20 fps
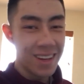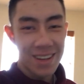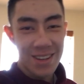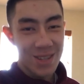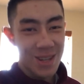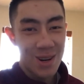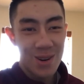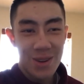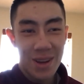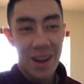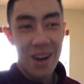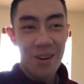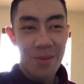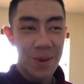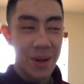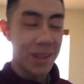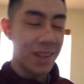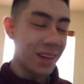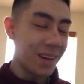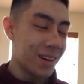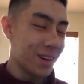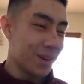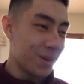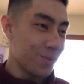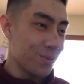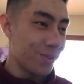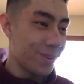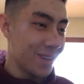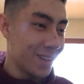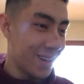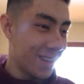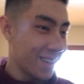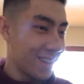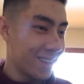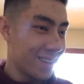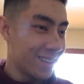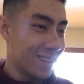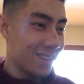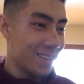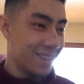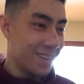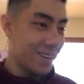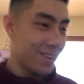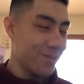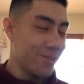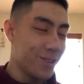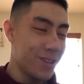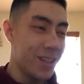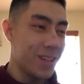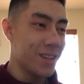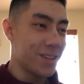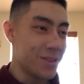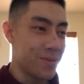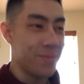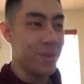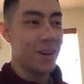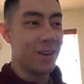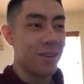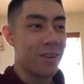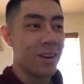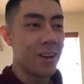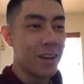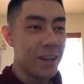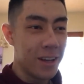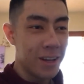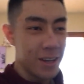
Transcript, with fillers: because I don't care about that anymore. Like, it, it really doesn't matter.